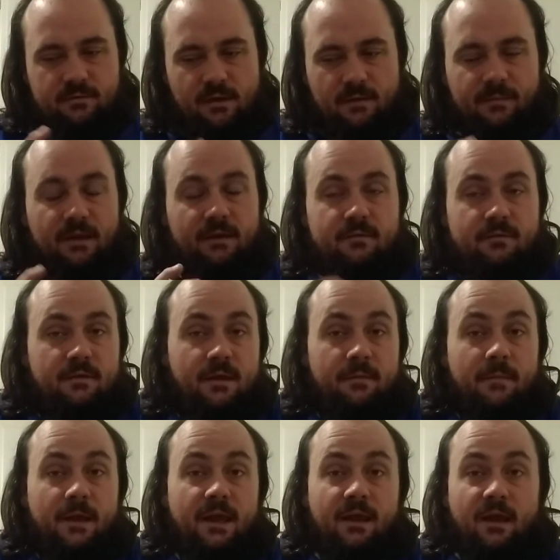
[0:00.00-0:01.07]
I mean, they
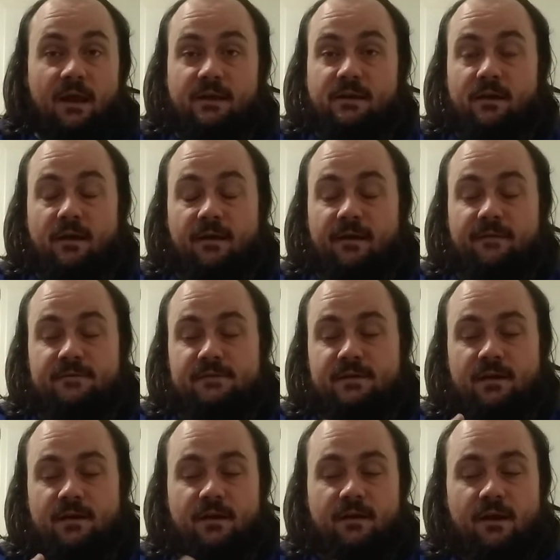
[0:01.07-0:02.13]
may. I haven't
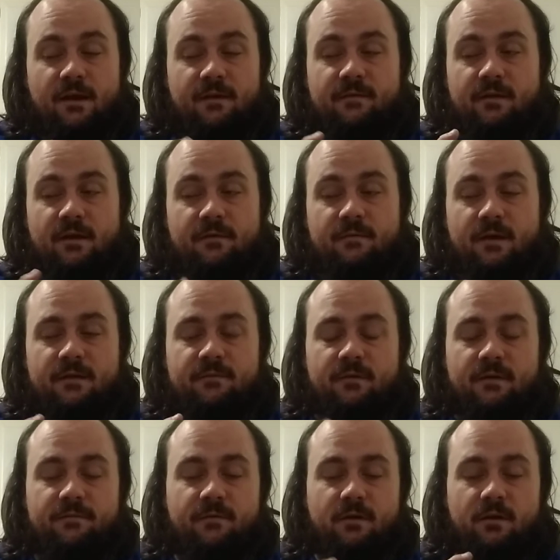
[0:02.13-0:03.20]
seen it. I
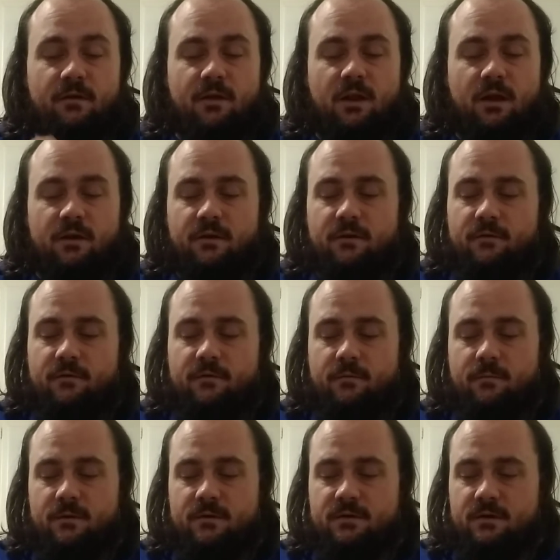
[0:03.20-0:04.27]
follow a lot of
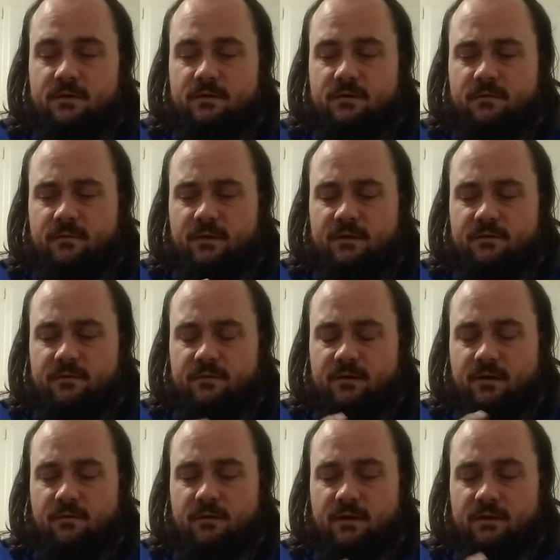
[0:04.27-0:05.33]
YouTubers that do
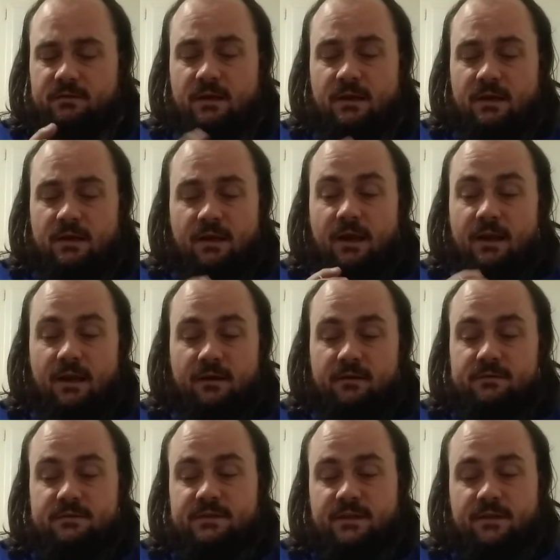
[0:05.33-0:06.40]
tarot reading, and I
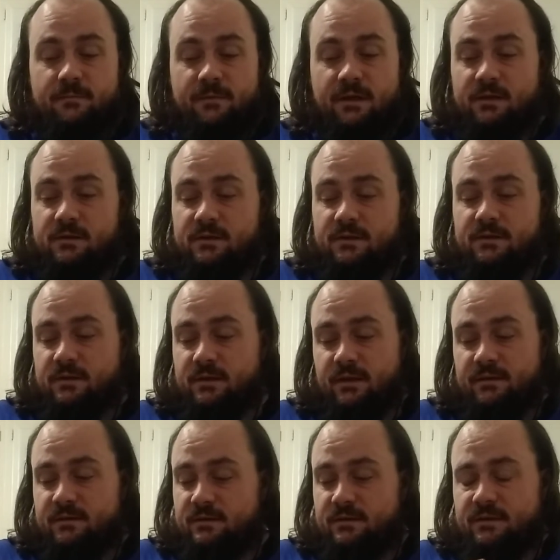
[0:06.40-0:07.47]
don't see them getting into
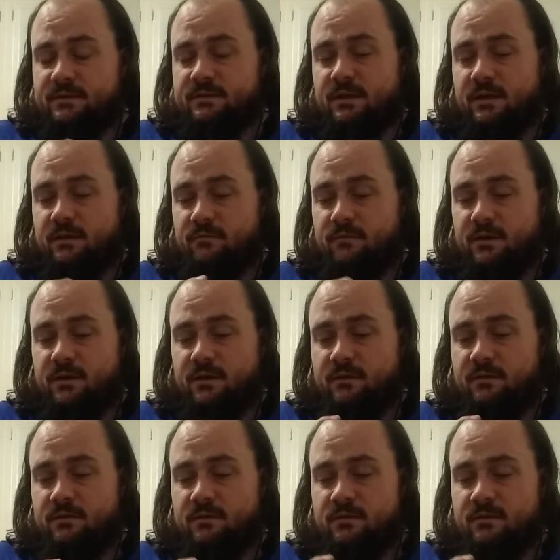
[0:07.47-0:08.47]
like this kind of reading.